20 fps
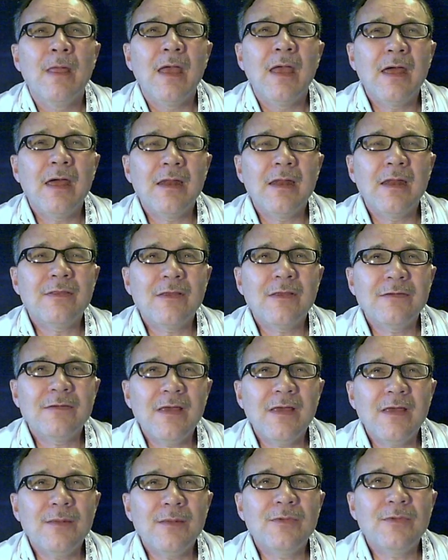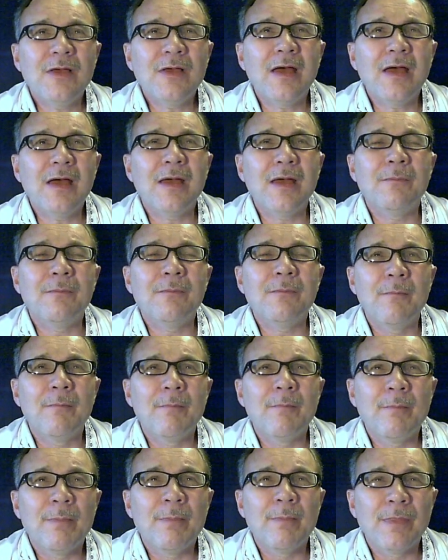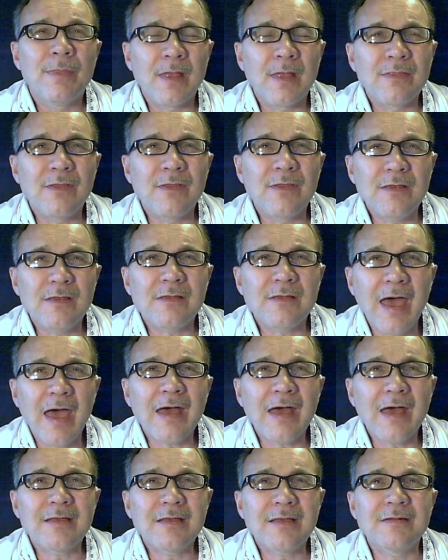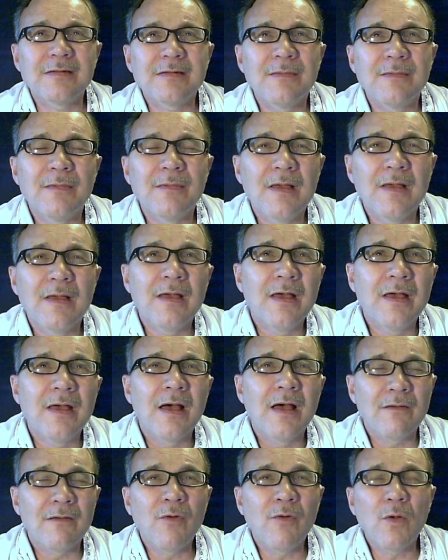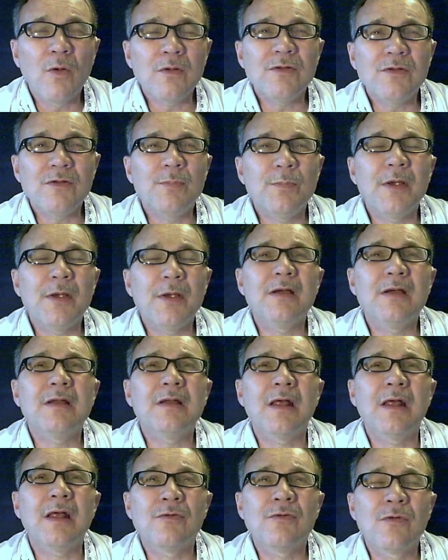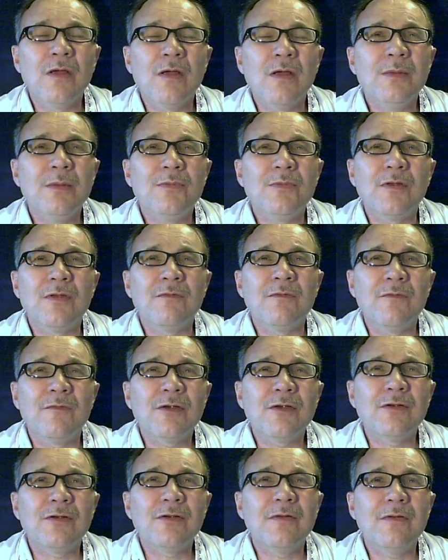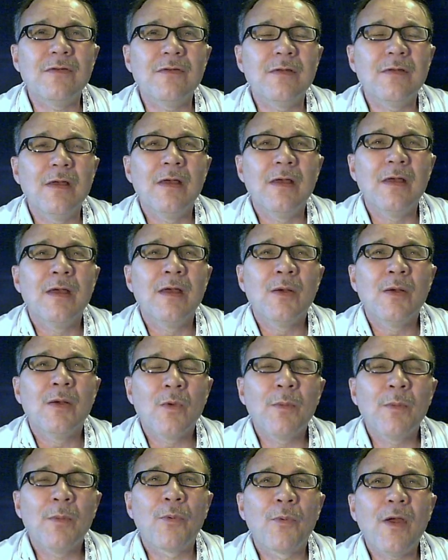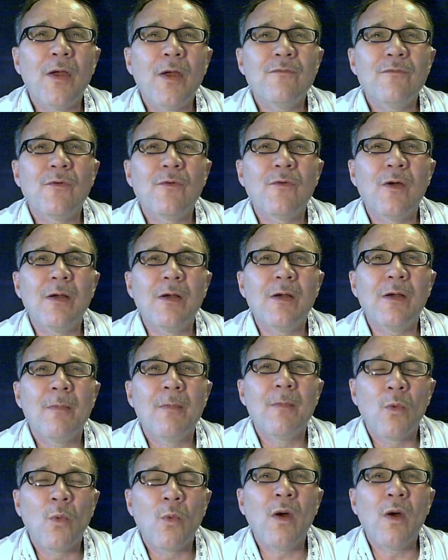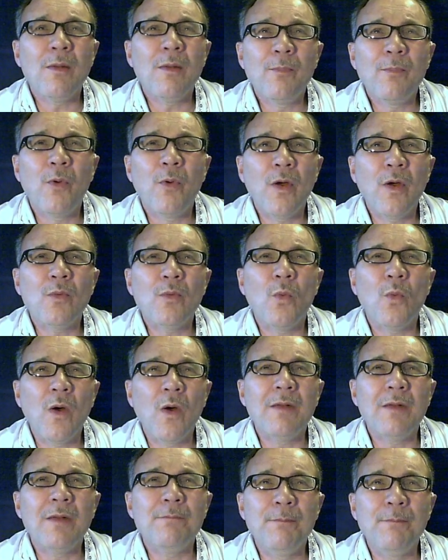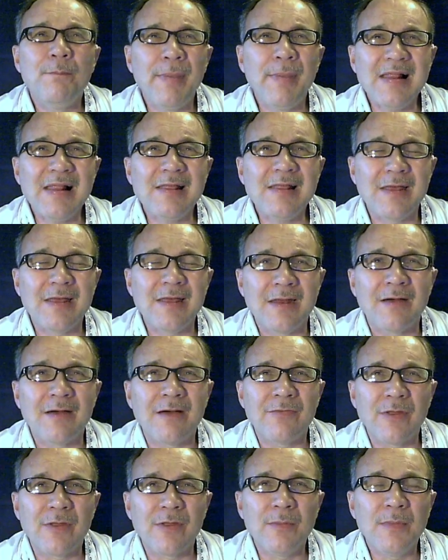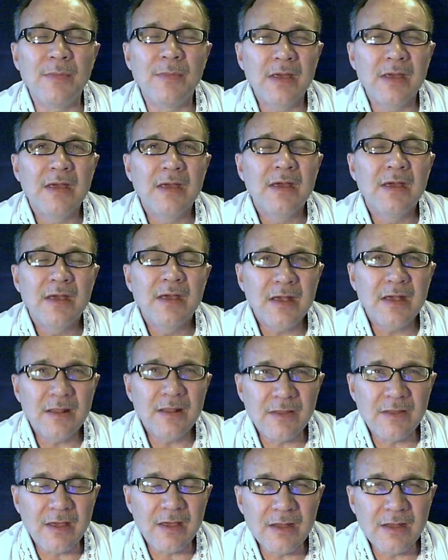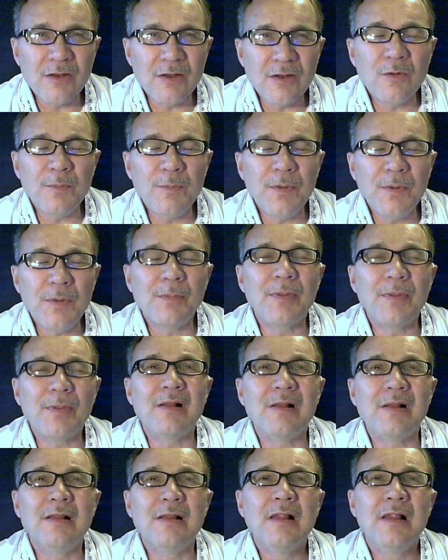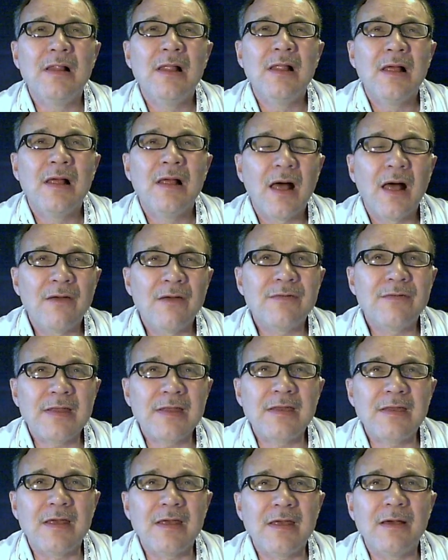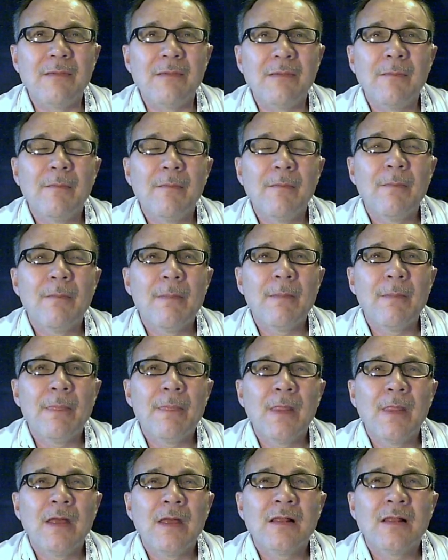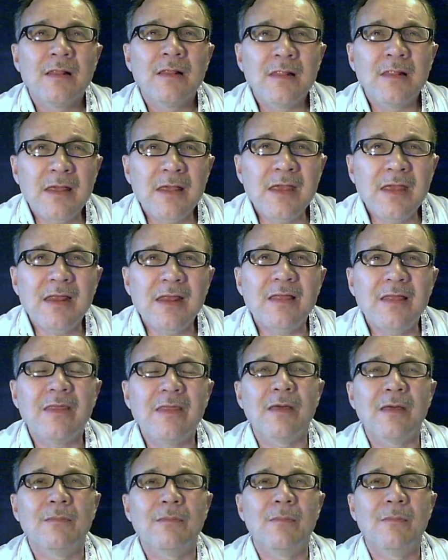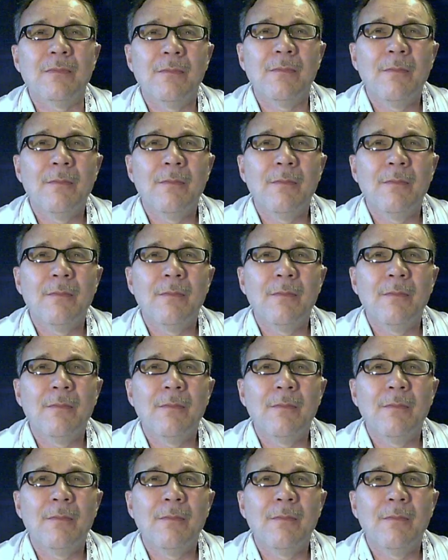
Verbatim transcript: and at the same time that these acts of Holy Spirit and dreams and visions we pray for 1.1 billion of them in the Hindu people of India leading them